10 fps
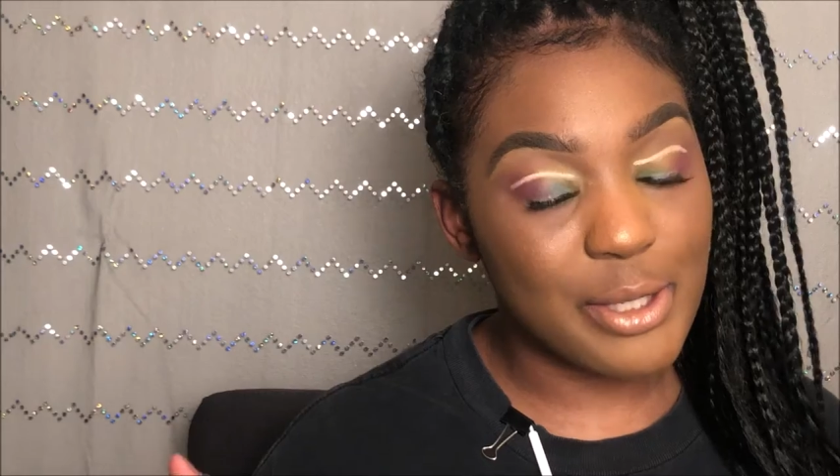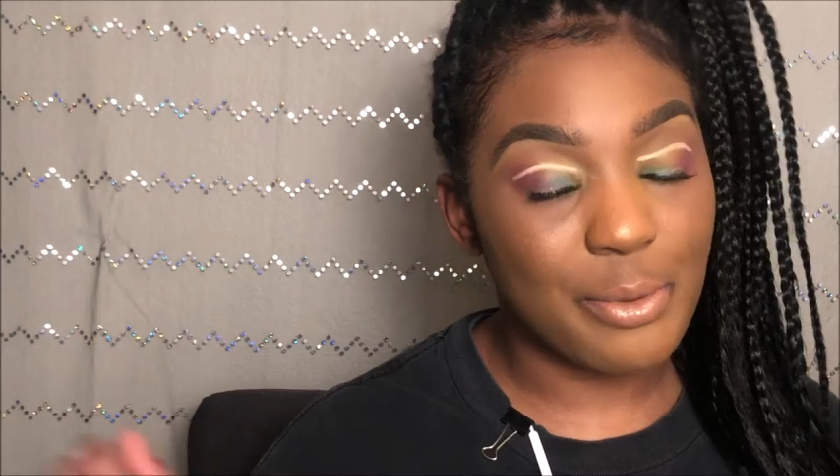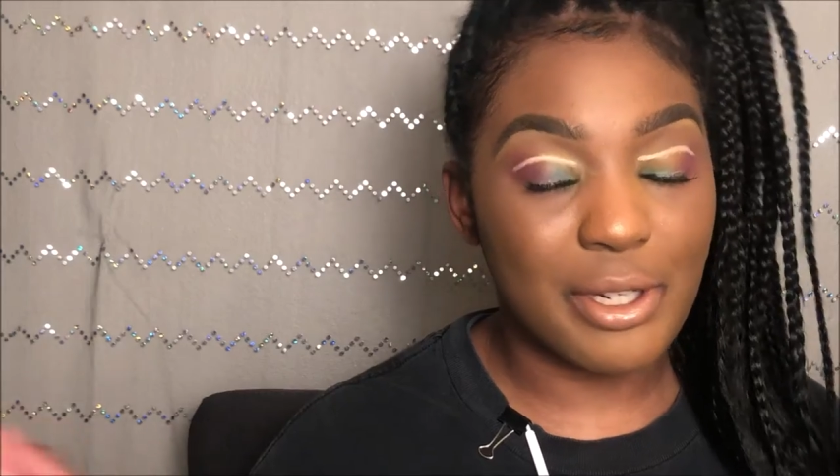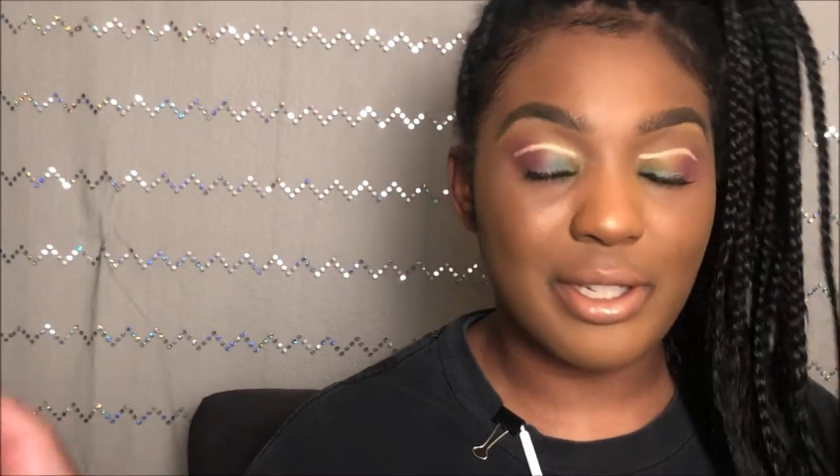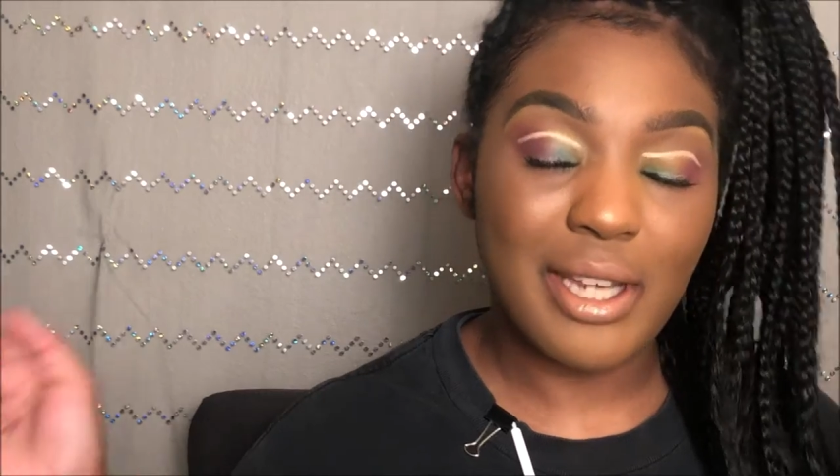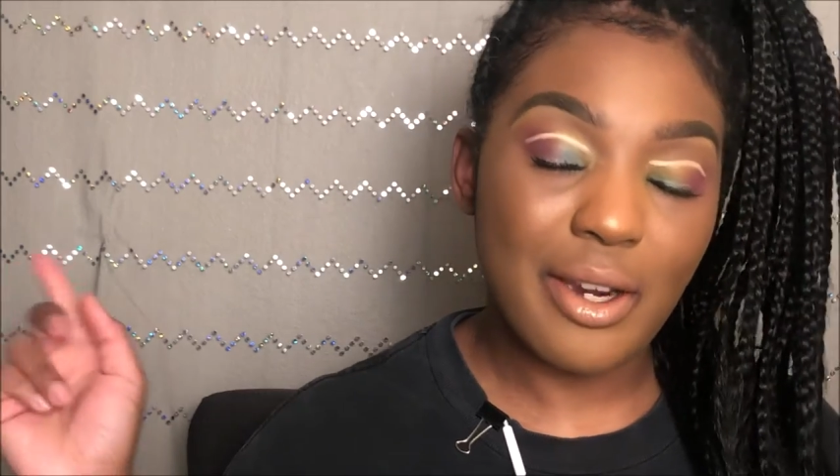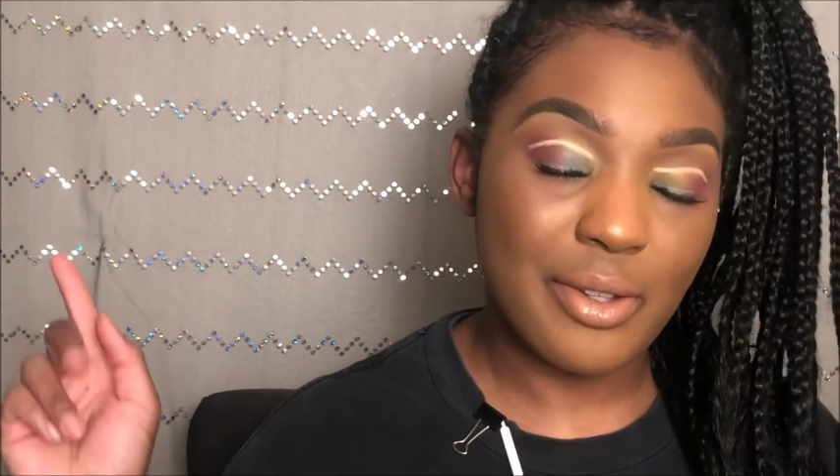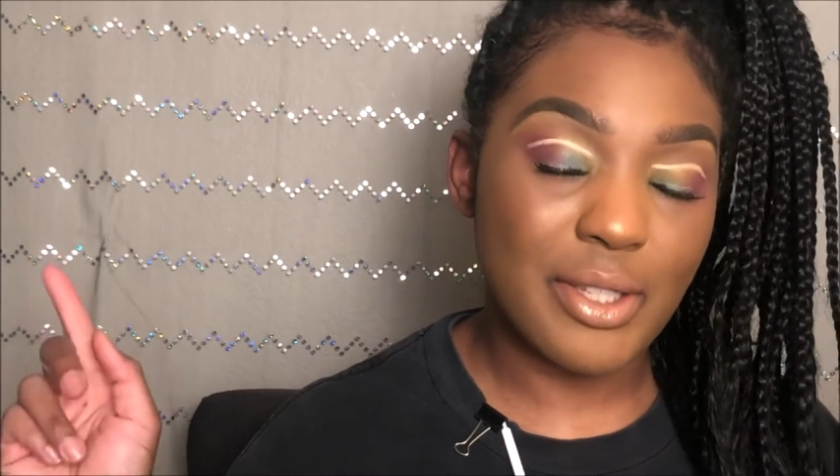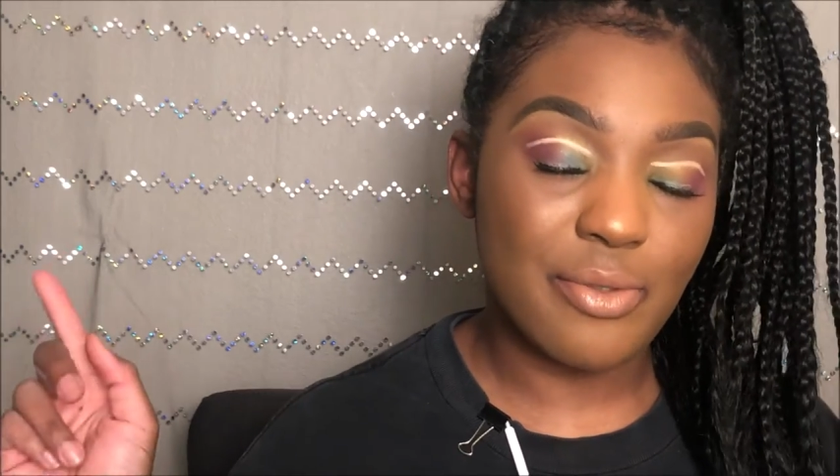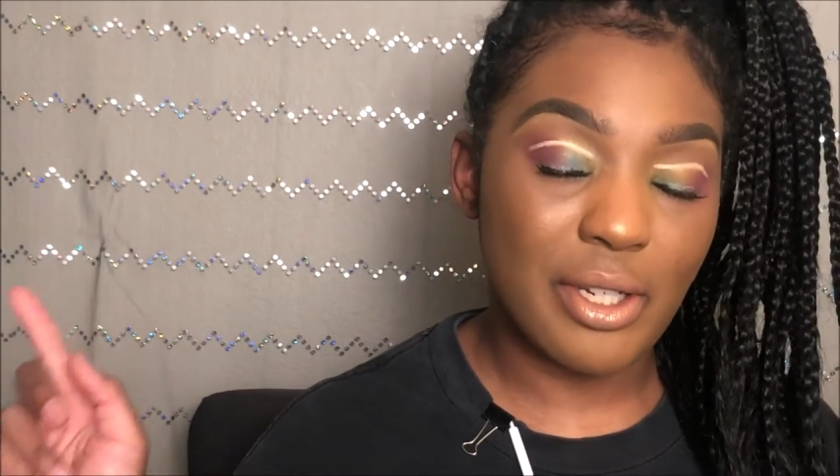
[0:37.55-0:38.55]
So we're going to
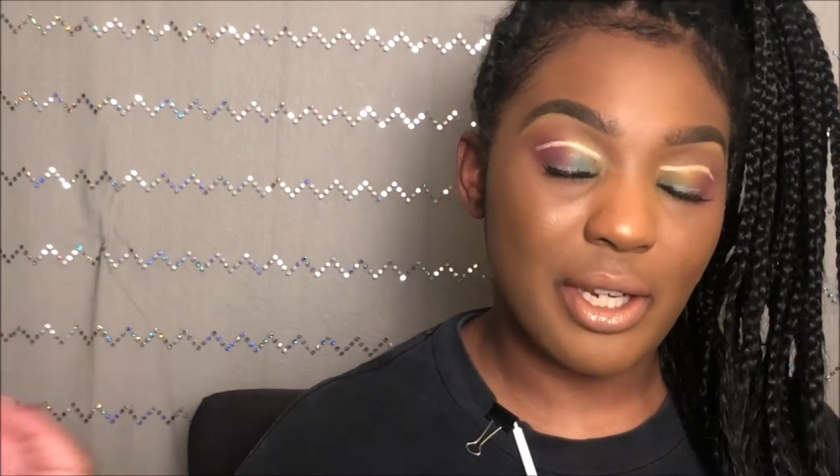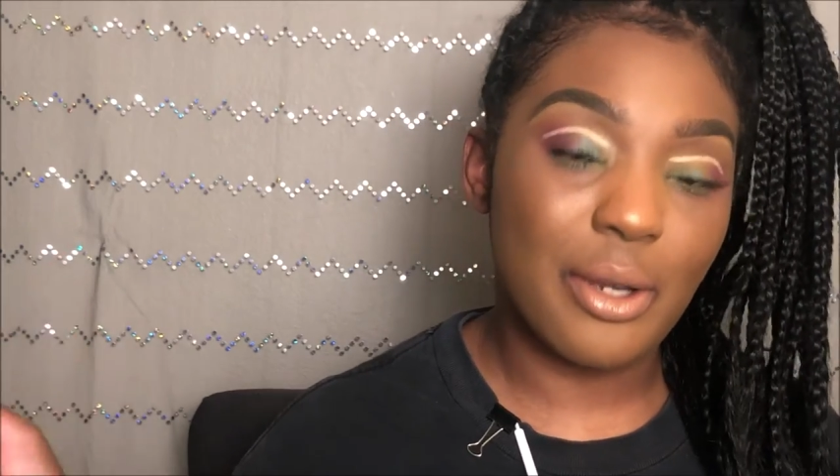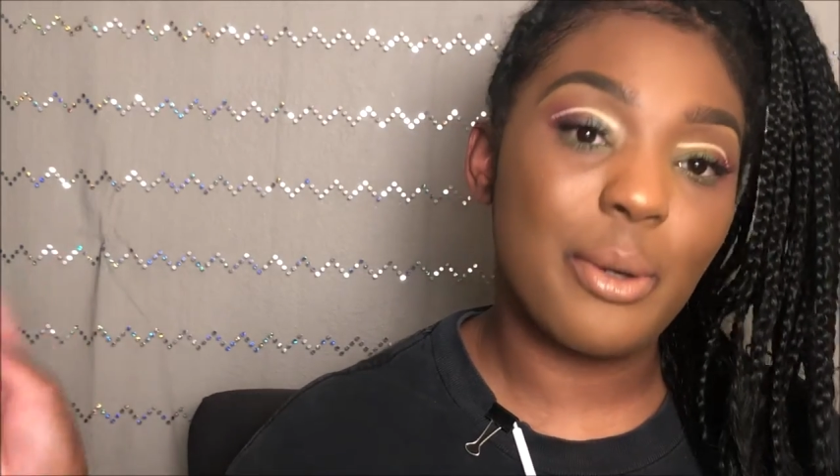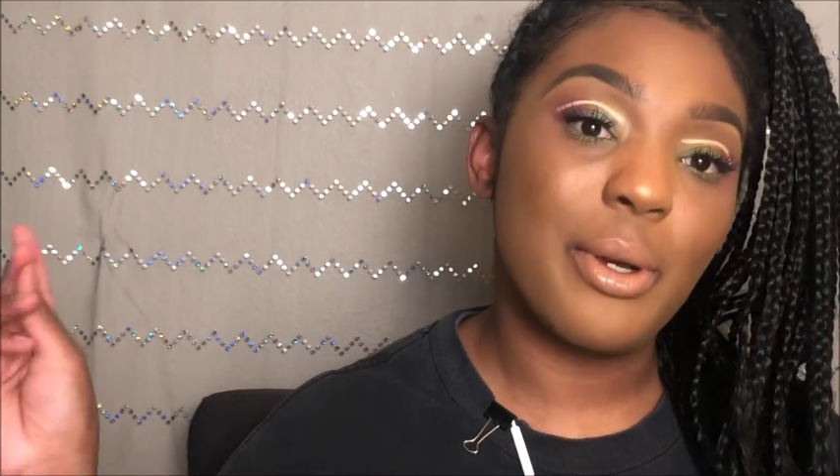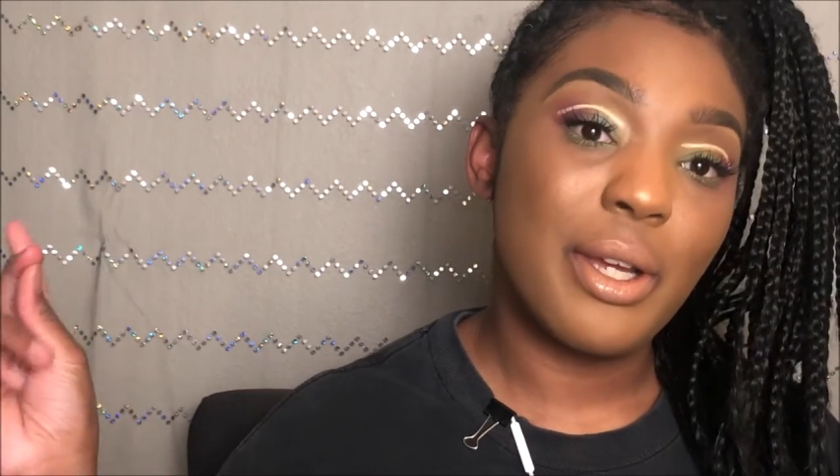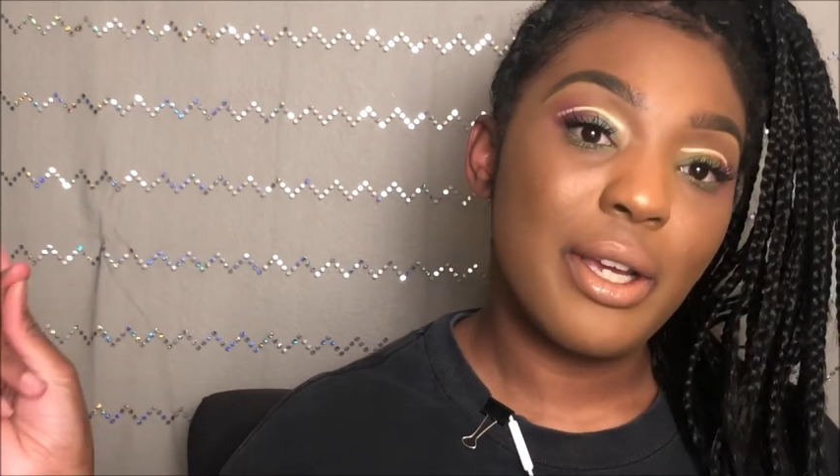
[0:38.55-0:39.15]
title this video